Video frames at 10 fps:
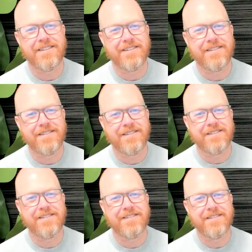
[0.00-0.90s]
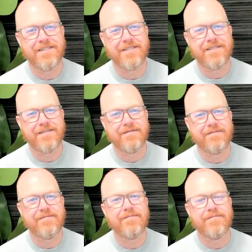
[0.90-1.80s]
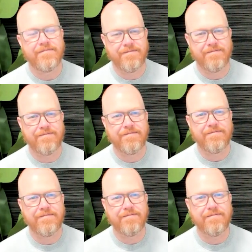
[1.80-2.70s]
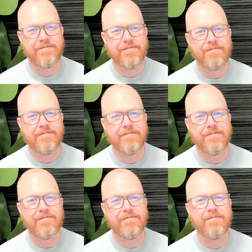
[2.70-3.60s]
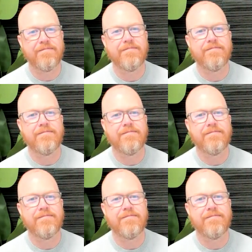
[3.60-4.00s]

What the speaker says: No words are spoken by the person on screen.